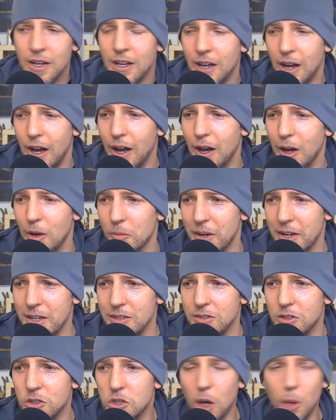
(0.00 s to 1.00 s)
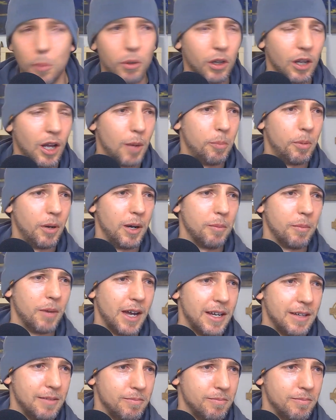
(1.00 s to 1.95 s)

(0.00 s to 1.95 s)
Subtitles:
I double up on my